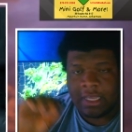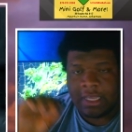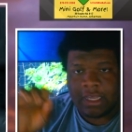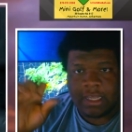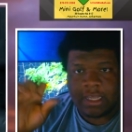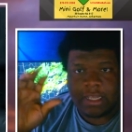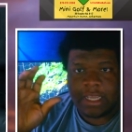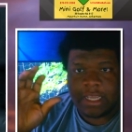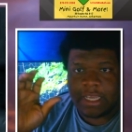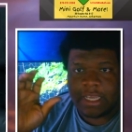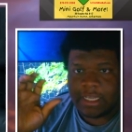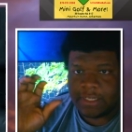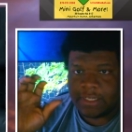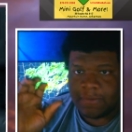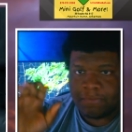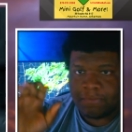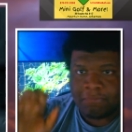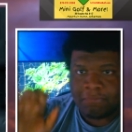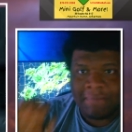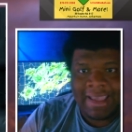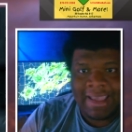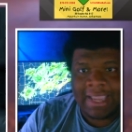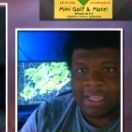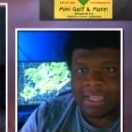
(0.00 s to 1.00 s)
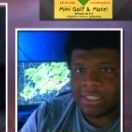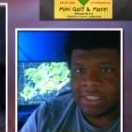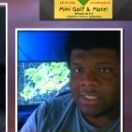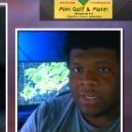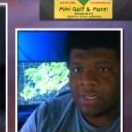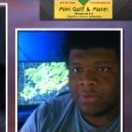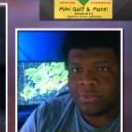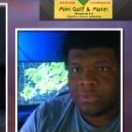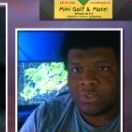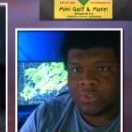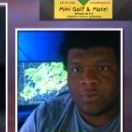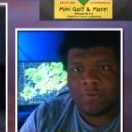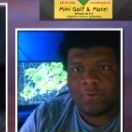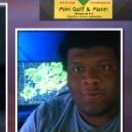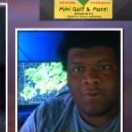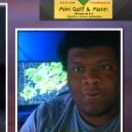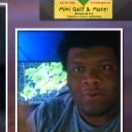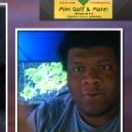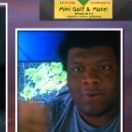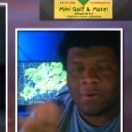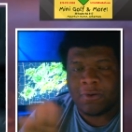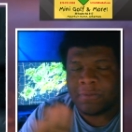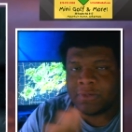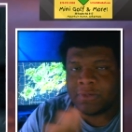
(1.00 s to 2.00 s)
these mega
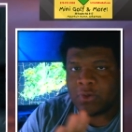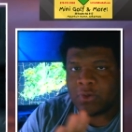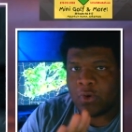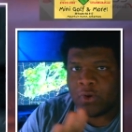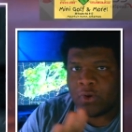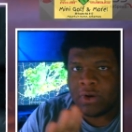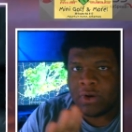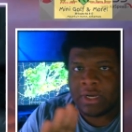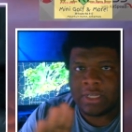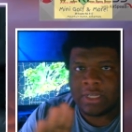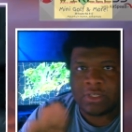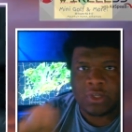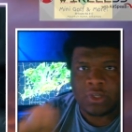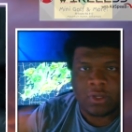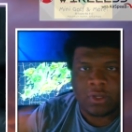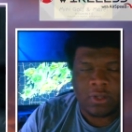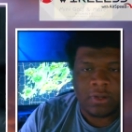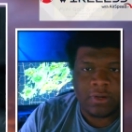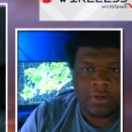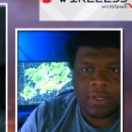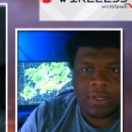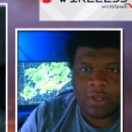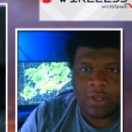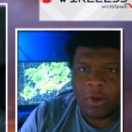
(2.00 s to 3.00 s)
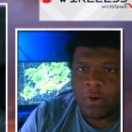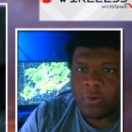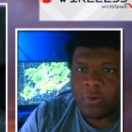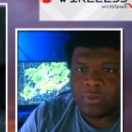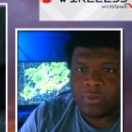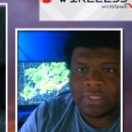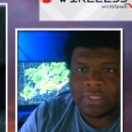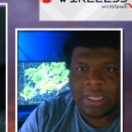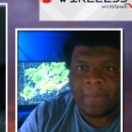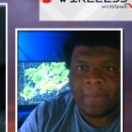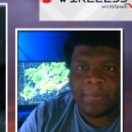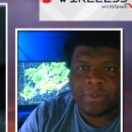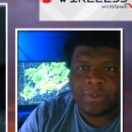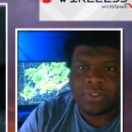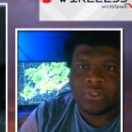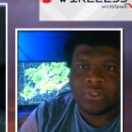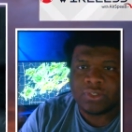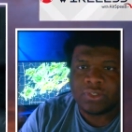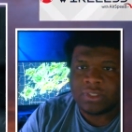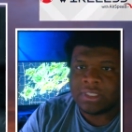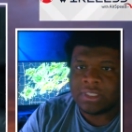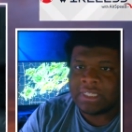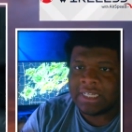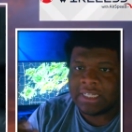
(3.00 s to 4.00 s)
snowstorms or the cold
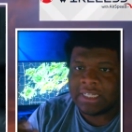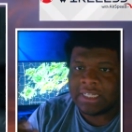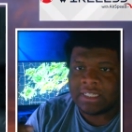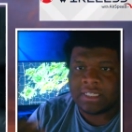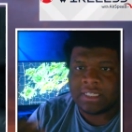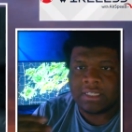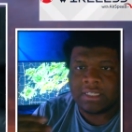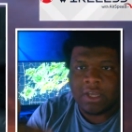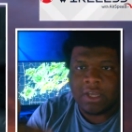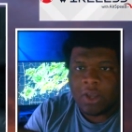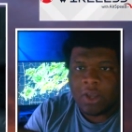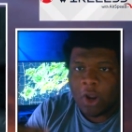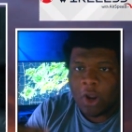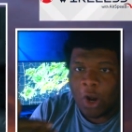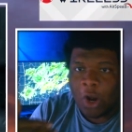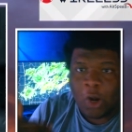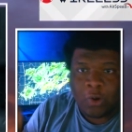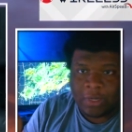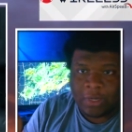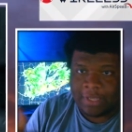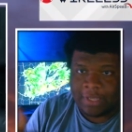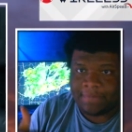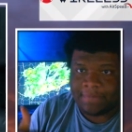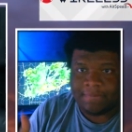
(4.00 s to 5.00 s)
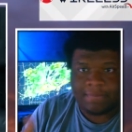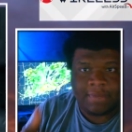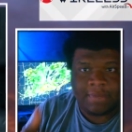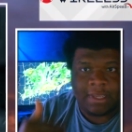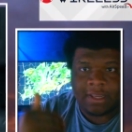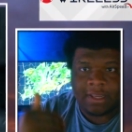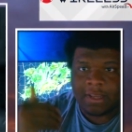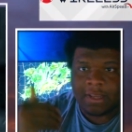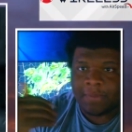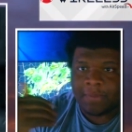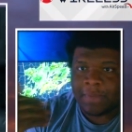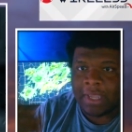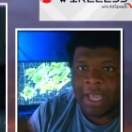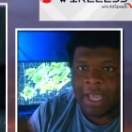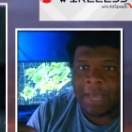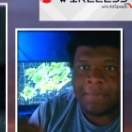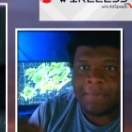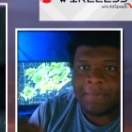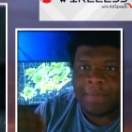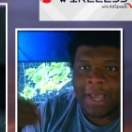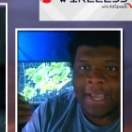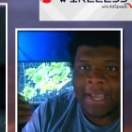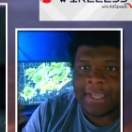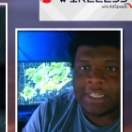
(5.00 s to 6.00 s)
temperatures this early. And I mean,
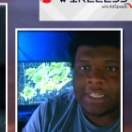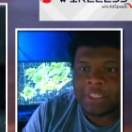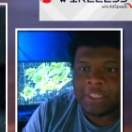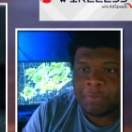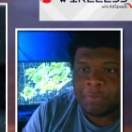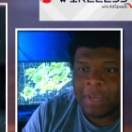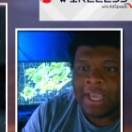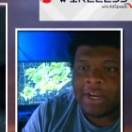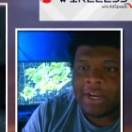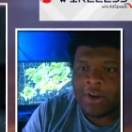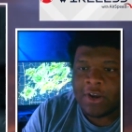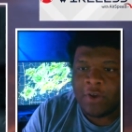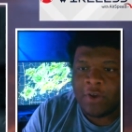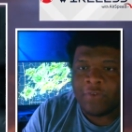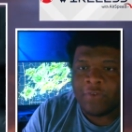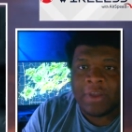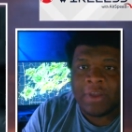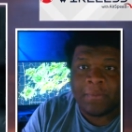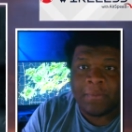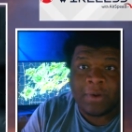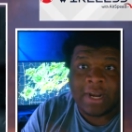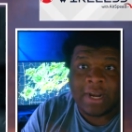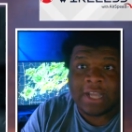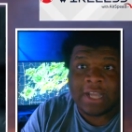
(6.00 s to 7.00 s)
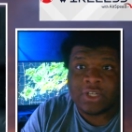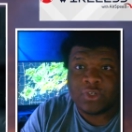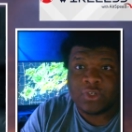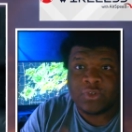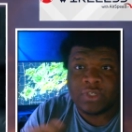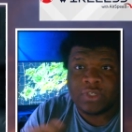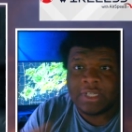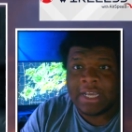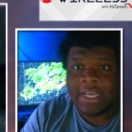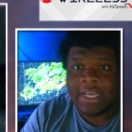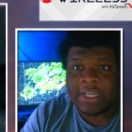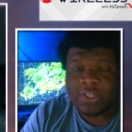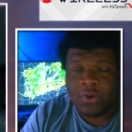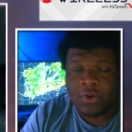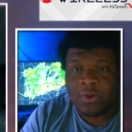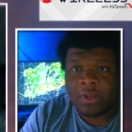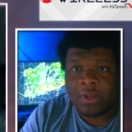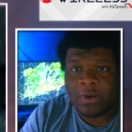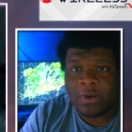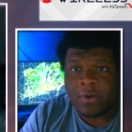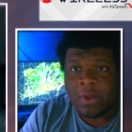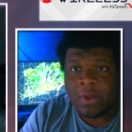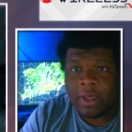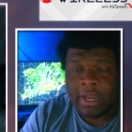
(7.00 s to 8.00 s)
I expect November, and I told you guys
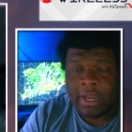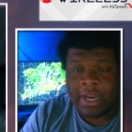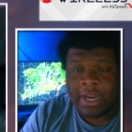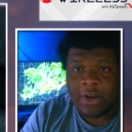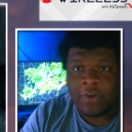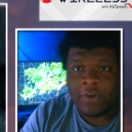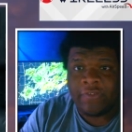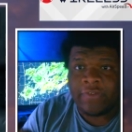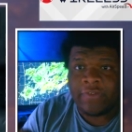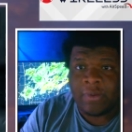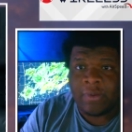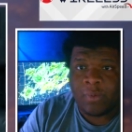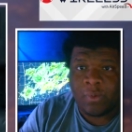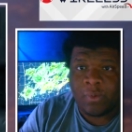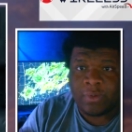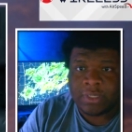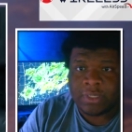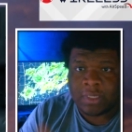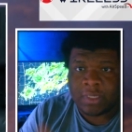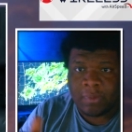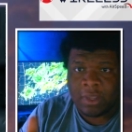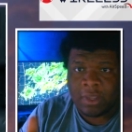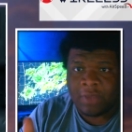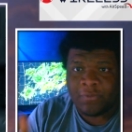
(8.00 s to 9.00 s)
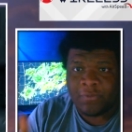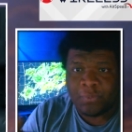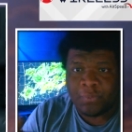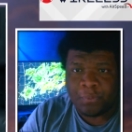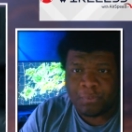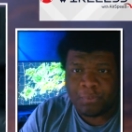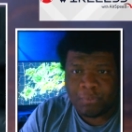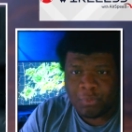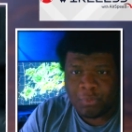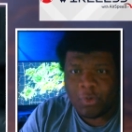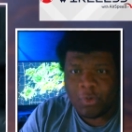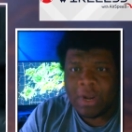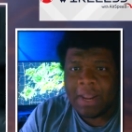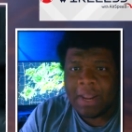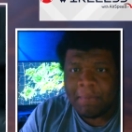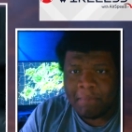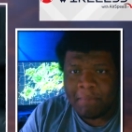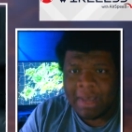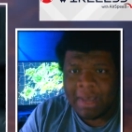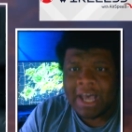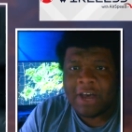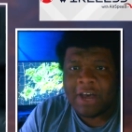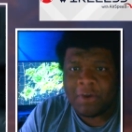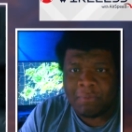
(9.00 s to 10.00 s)
earlier on that November was going to be a pretty
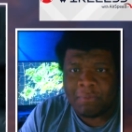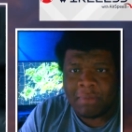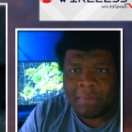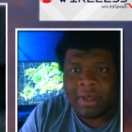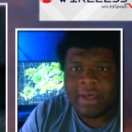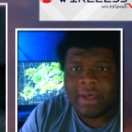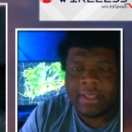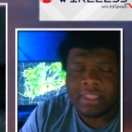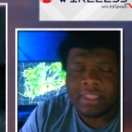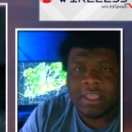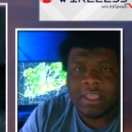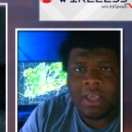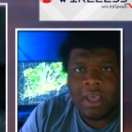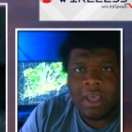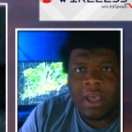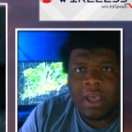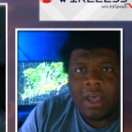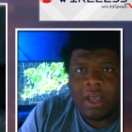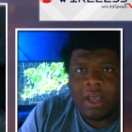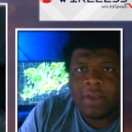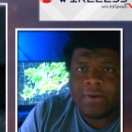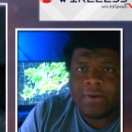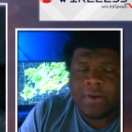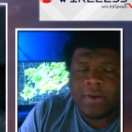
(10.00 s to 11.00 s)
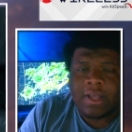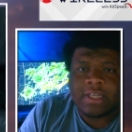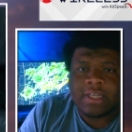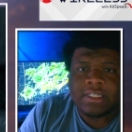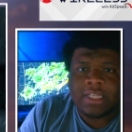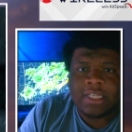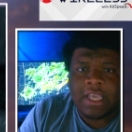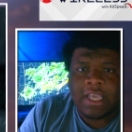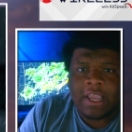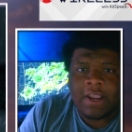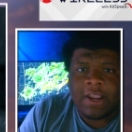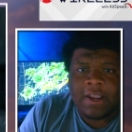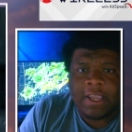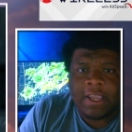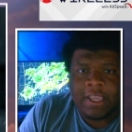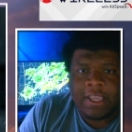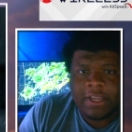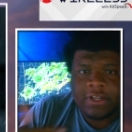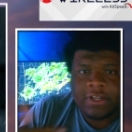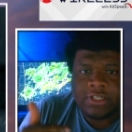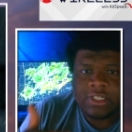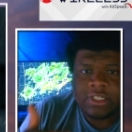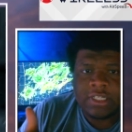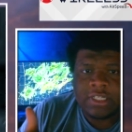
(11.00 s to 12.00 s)
mild month across the area
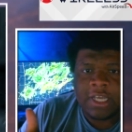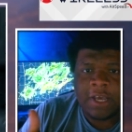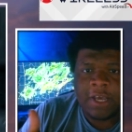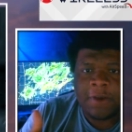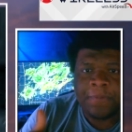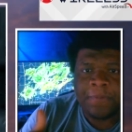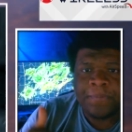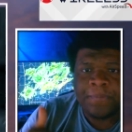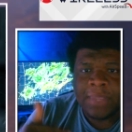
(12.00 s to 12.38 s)
here. So